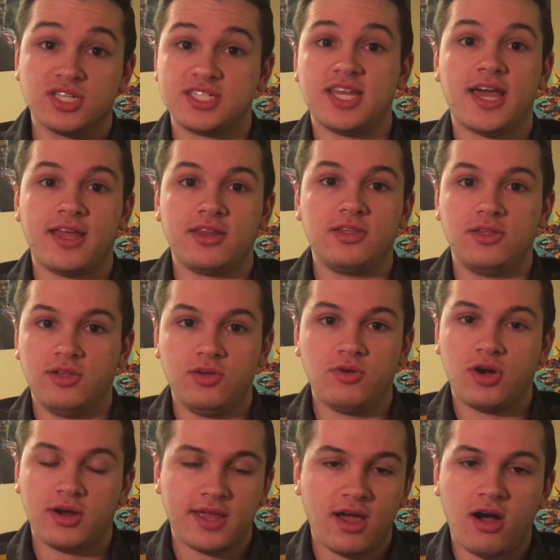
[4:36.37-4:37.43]
you're set.
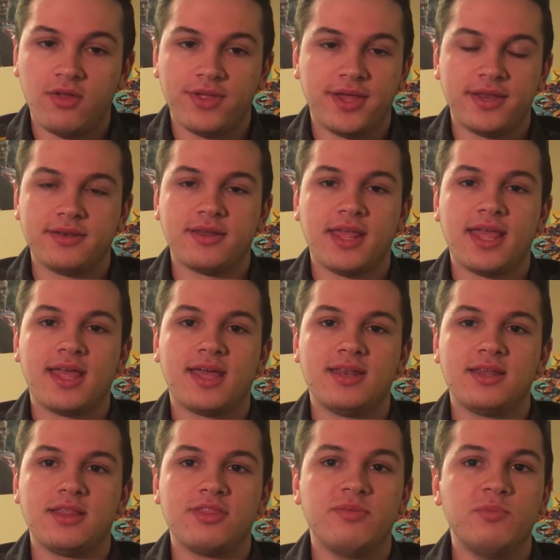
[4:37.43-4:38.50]
You are all in,
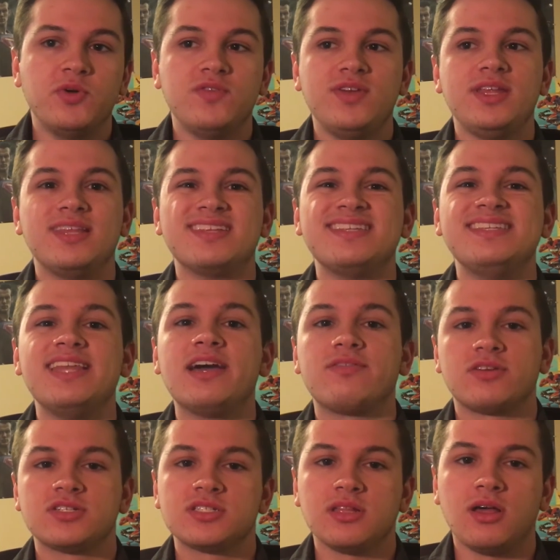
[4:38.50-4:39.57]
and the movie is
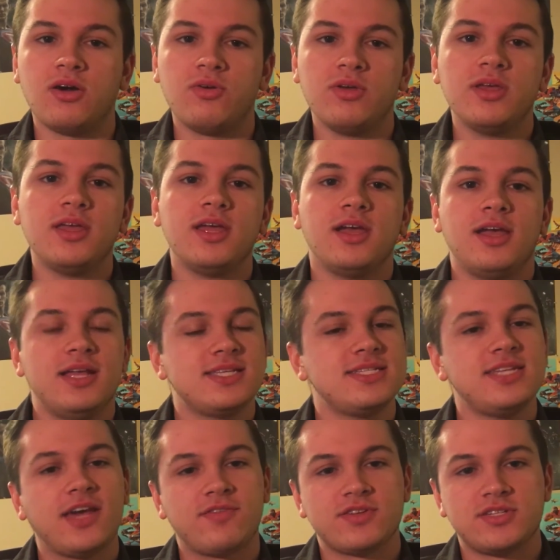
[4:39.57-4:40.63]
never slow.
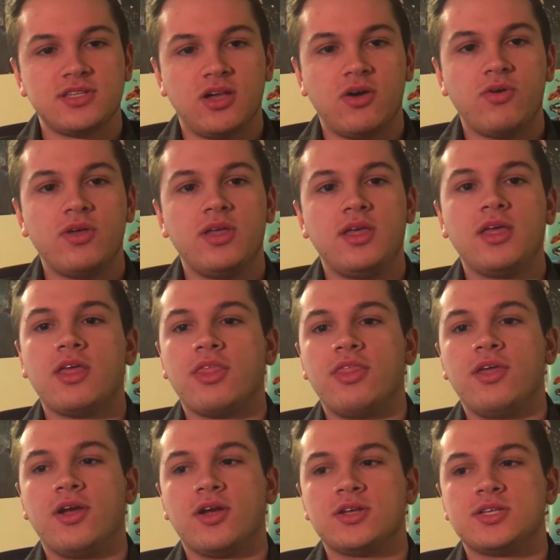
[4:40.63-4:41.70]
It's never slow.
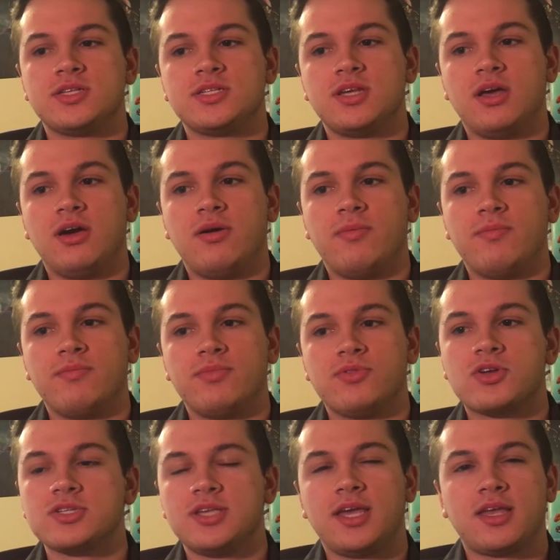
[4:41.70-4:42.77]
There's
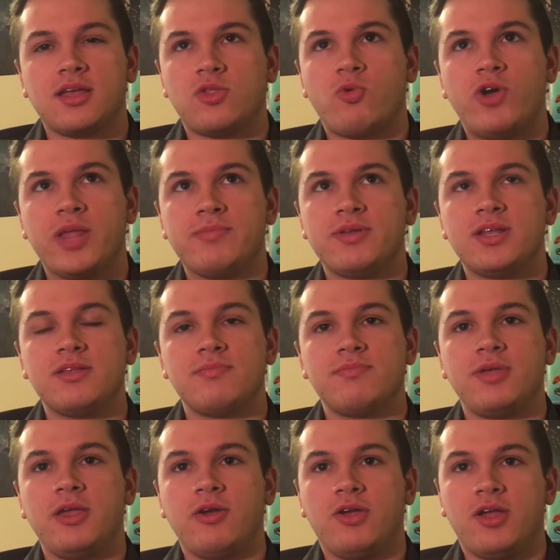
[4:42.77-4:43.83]
like a
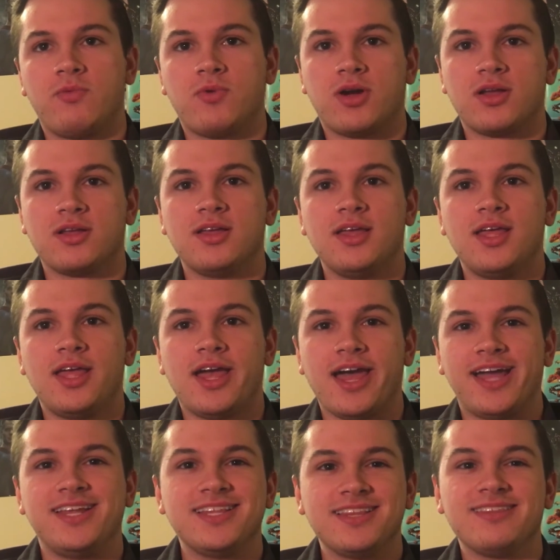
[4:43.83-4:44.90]
20-minute period where
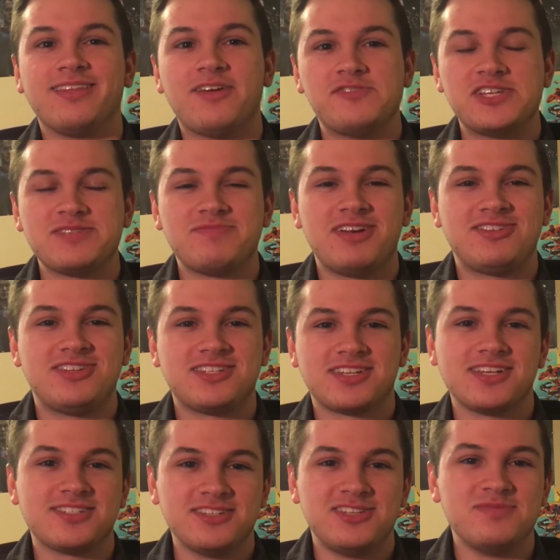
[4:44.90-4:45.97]
I didn't love it as much
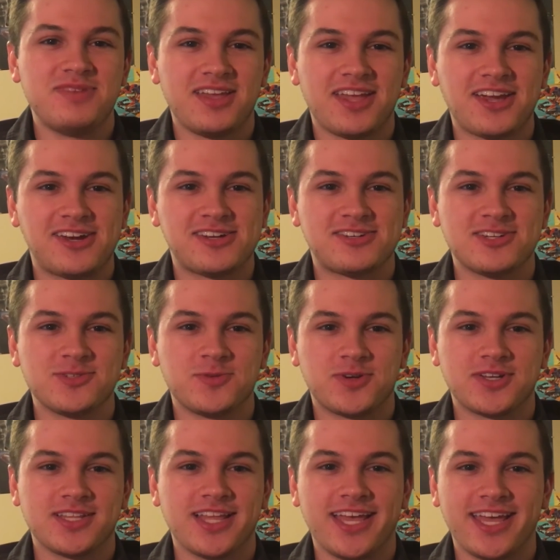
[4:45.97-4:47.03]
just because the two main
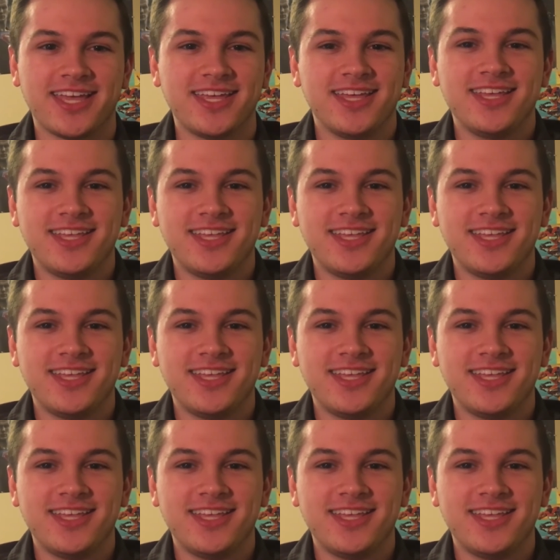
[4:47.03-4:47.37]
characters weren't